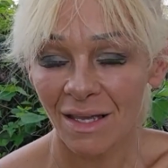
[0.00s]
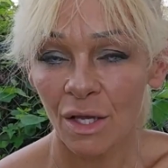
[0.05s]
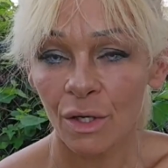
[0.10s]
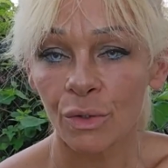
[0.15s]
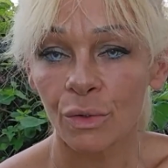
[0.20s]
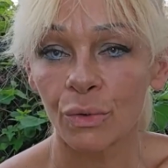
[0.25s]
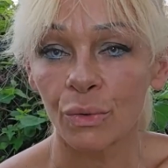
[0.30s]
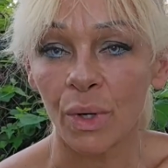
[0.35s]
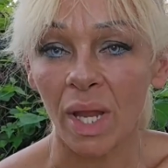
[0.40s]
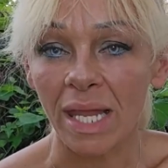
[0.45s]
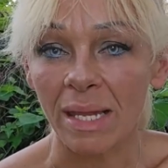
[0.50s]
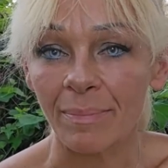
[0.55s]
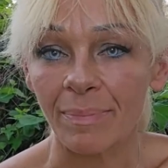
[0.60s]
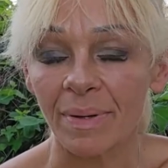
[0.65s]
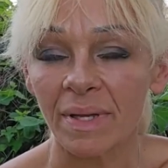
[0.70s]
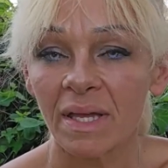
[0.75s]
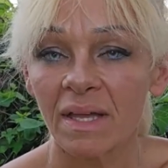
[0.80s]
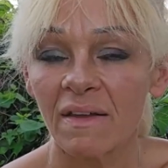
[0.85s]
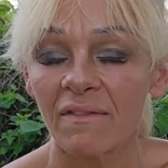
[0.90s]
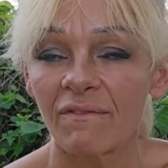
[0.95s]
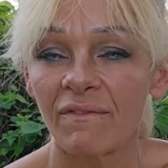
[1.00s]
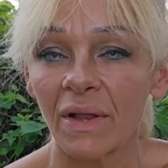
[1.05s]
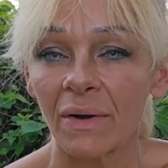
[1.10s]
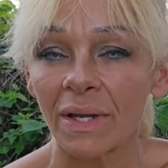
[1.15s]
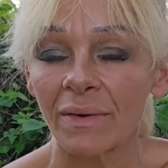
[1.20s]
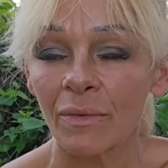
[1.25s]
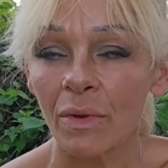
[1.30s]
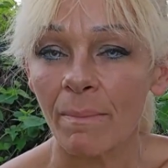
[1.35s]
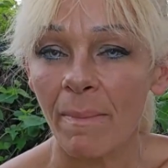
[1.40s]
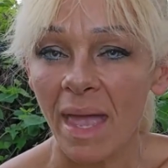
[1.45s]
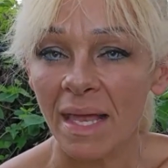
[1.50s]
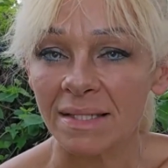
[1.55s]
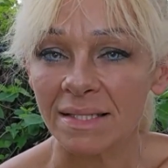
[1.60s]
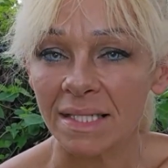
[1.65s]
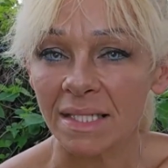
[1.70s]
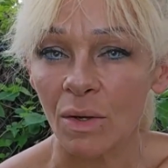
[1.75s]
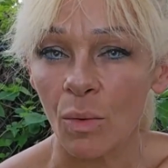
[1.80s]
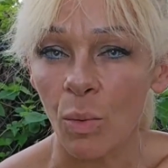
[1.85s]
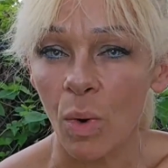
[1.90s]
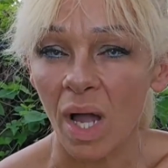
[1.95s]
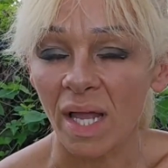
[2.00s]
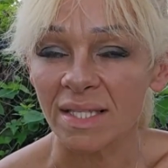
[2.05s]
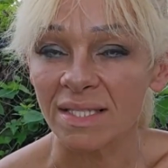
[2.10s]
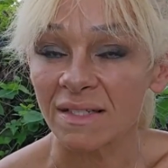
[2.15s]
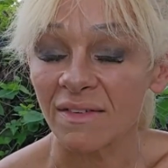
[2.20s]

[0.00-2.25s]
grape, very romantic wines.